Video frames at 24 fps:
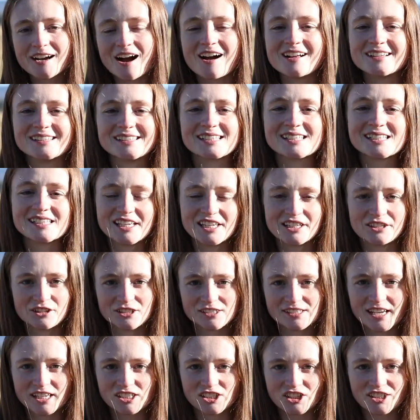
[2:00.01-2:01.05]
on senior
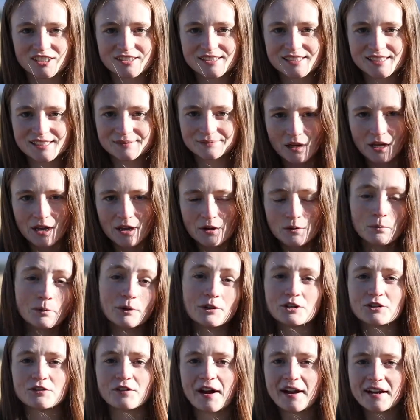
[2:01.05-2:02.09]
sessions. When
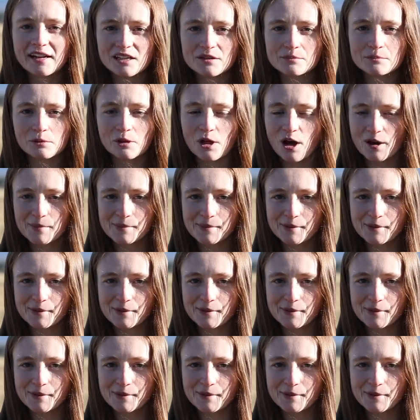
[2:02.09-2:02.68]
you're writing a blog